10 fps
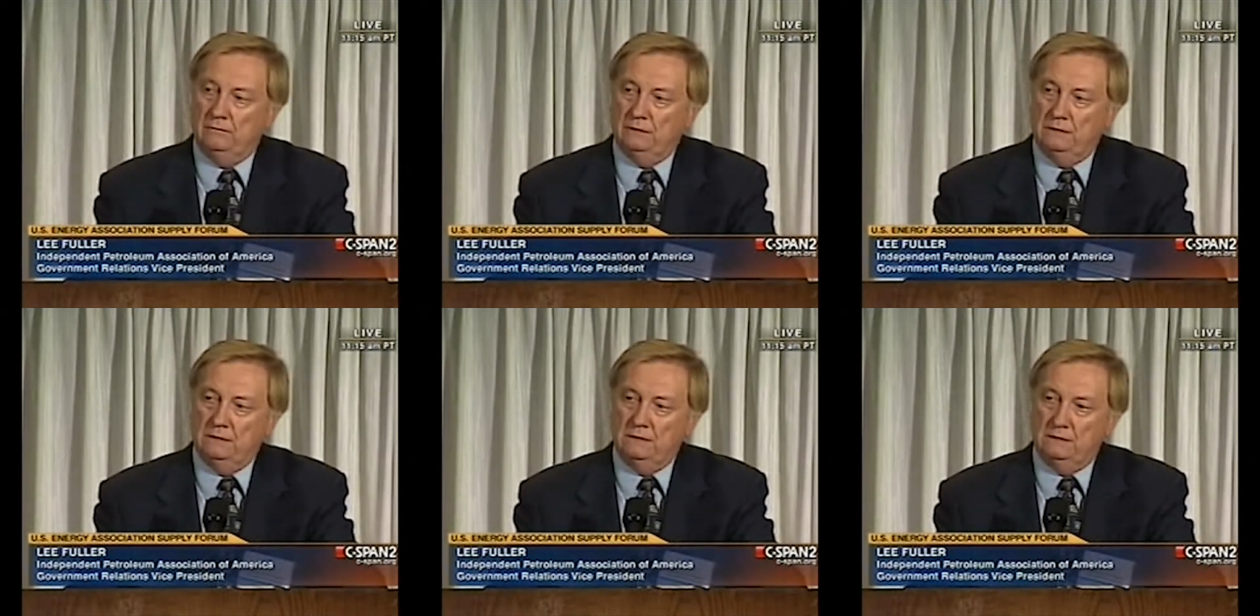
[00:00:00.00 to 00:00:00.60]

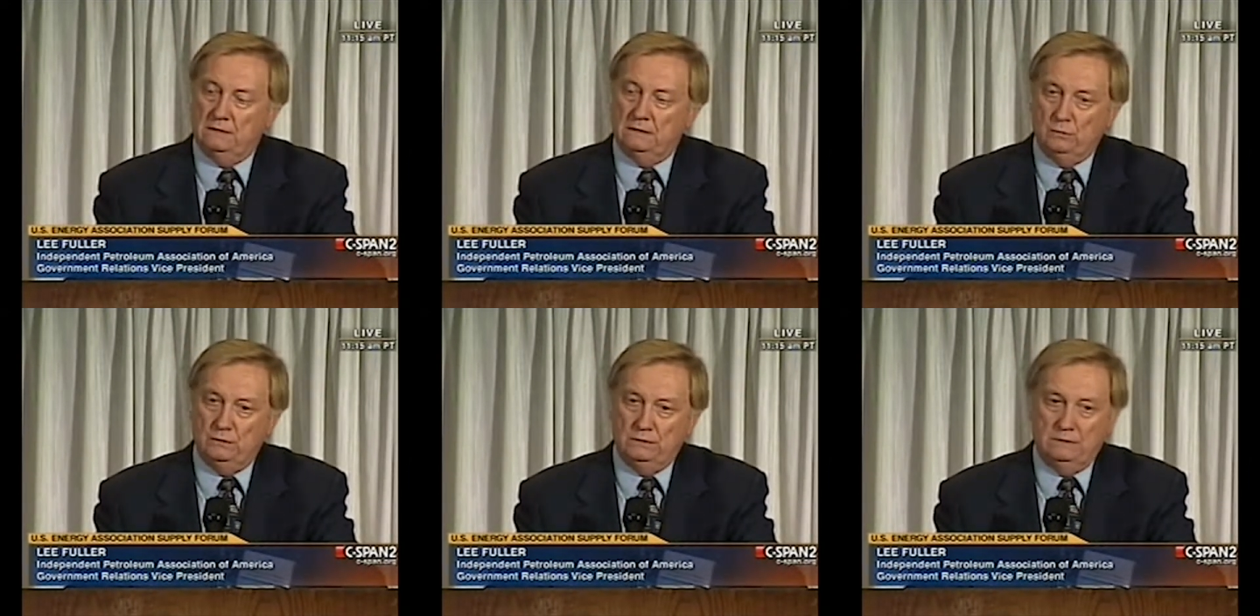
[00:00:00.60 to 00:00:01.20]
of the
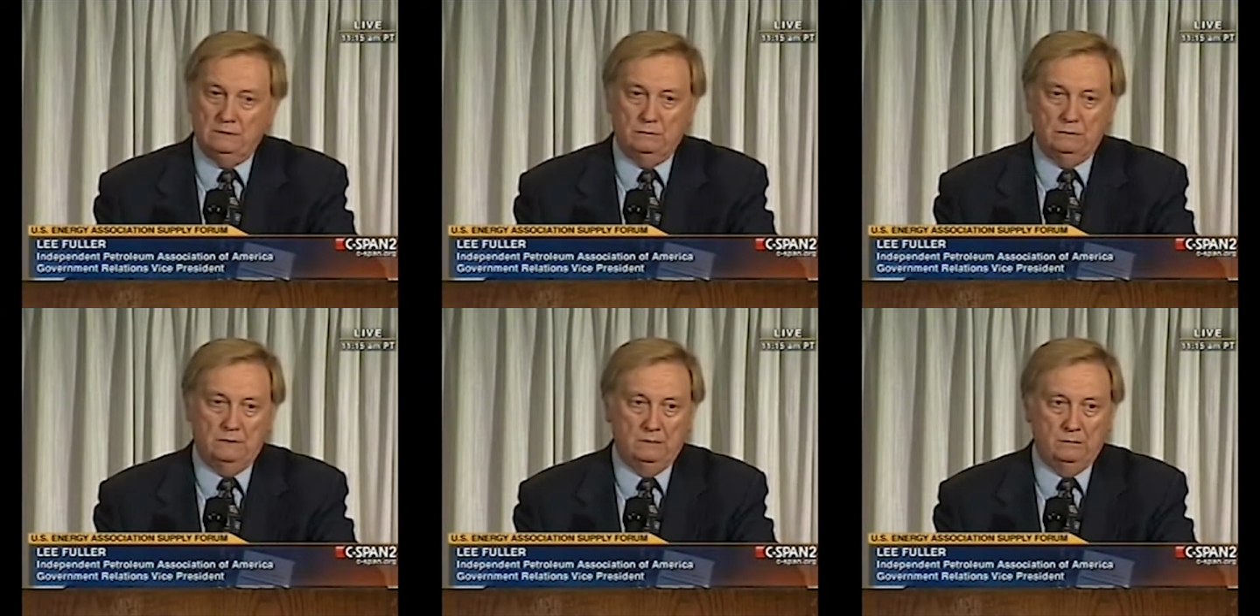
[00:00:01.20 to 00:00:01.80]

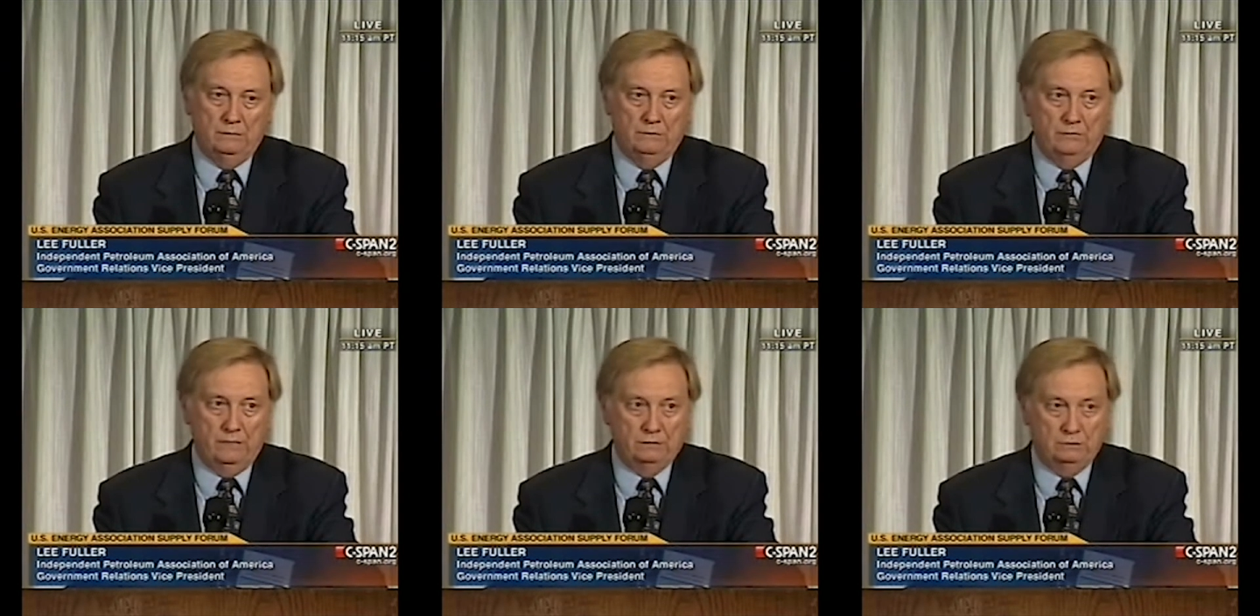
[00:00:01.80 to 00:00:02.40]
fluid that we're
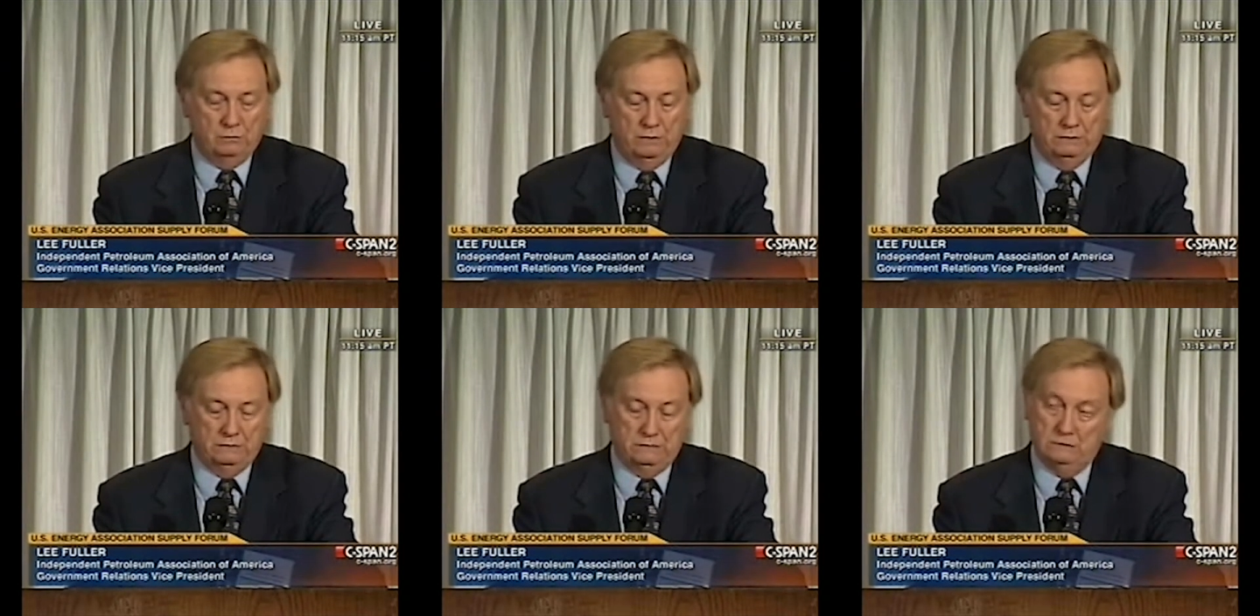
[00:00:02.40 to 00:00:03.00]
dealing with in the
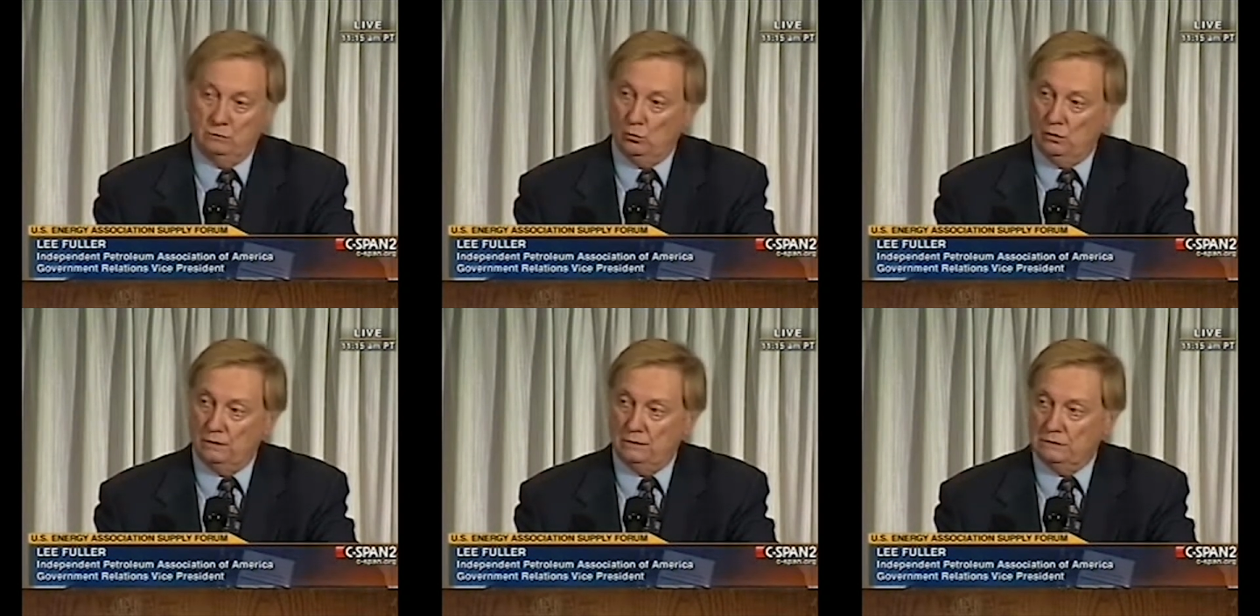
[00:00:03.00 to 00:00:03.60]
fracturing
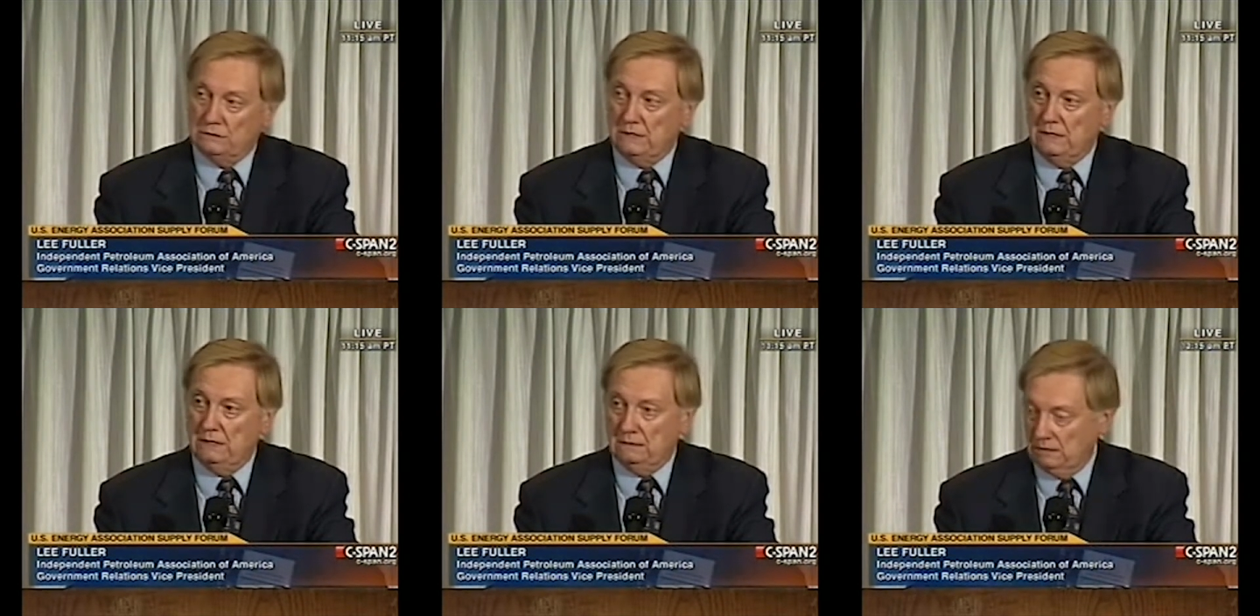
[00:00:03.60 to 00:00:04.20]
process is water
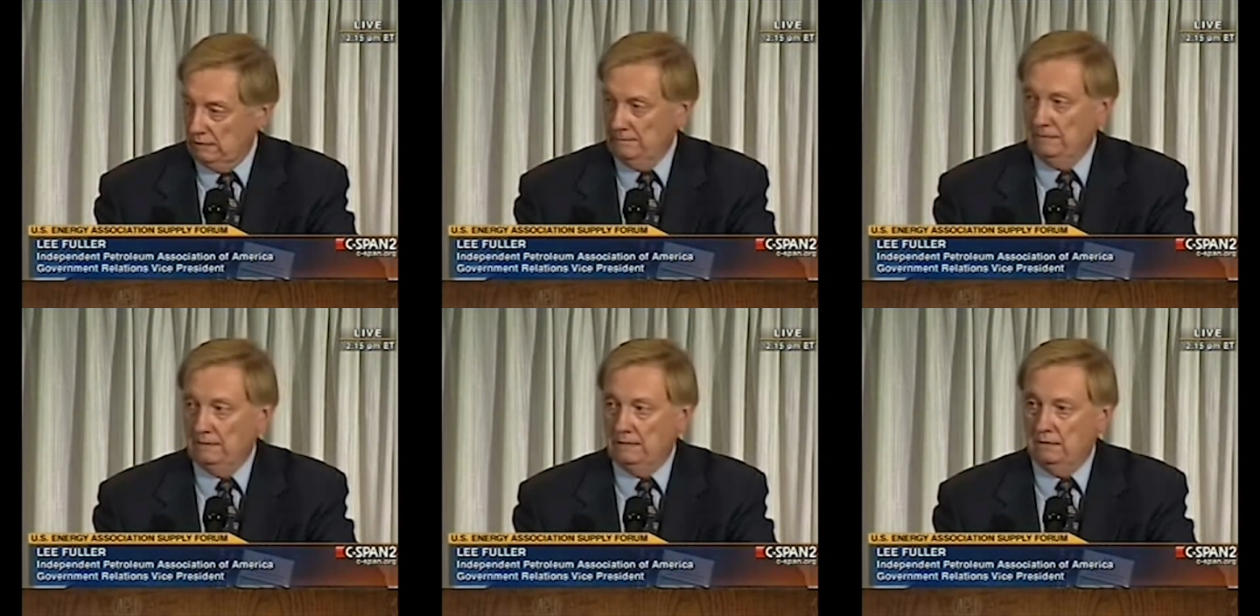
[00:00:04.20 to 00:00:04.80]
and sand.